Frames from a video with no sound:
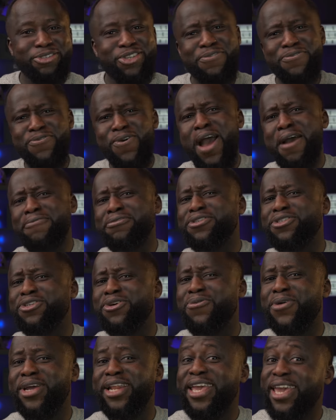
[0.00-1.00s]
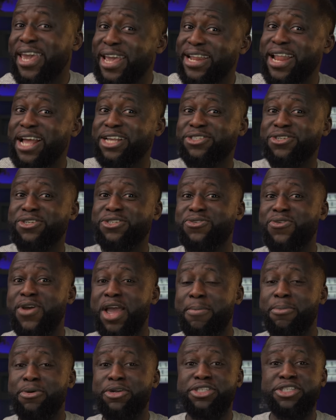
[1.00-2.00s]
So if you haven't already, hit that
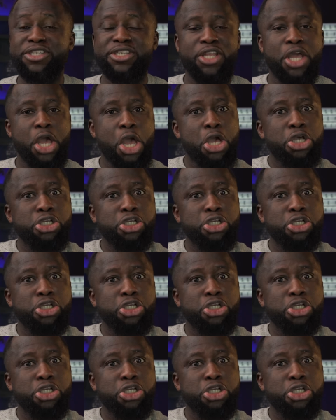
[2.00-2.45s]
subscribe button,